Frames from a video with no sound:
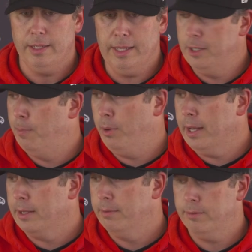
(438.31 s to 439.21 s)
needed to
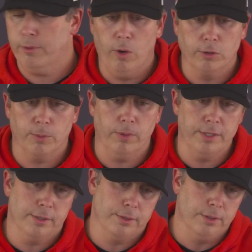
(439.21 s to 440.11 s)
play for multiple
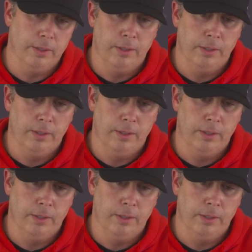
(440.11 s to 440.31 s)
reasons.